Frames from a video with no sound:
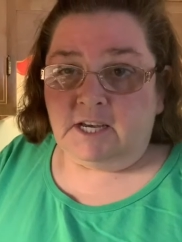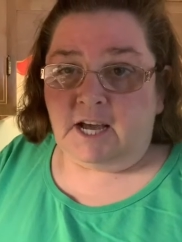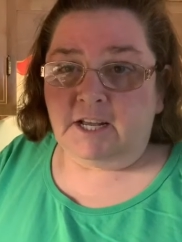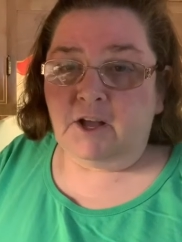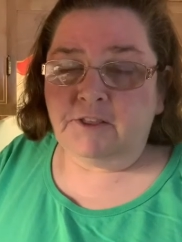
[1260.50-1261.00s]

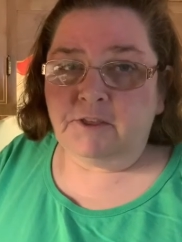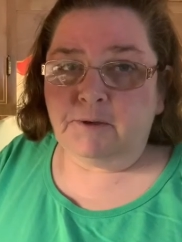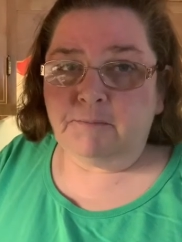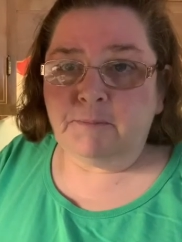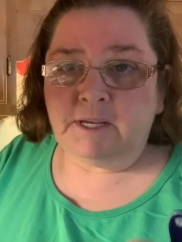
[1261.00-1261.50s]
I got
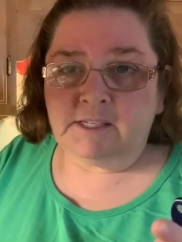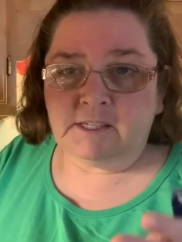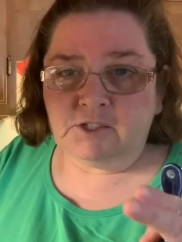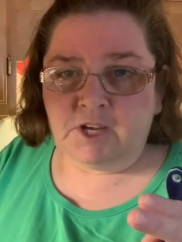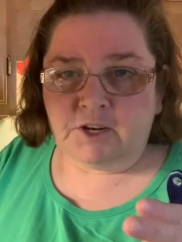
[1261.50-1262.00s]
the
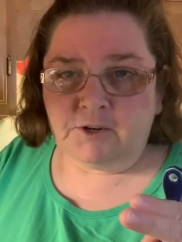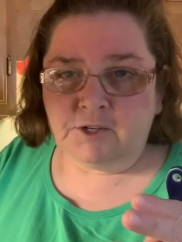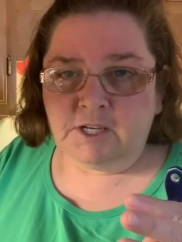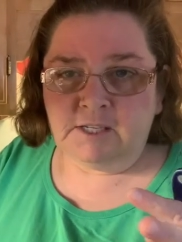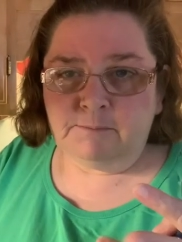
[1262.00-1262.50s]
mixed cheddar
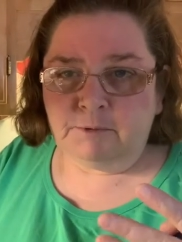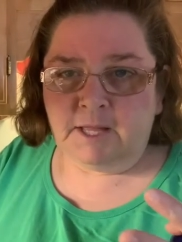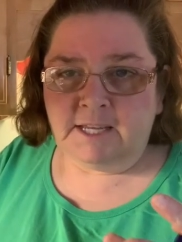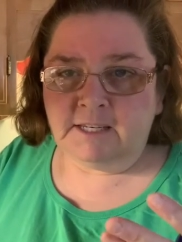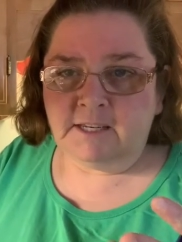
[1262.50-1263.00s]
cheese blend.